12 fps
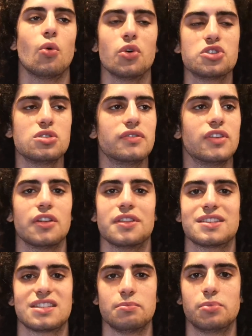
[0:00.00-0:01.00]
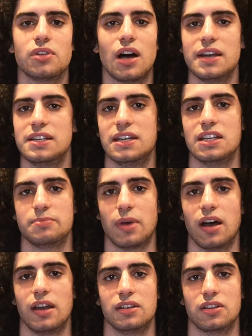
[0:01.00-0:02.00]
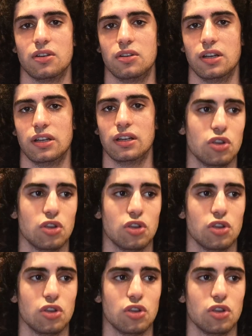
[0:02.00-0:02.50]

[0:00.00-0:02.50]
Once you've learned the simple ideas behind coding,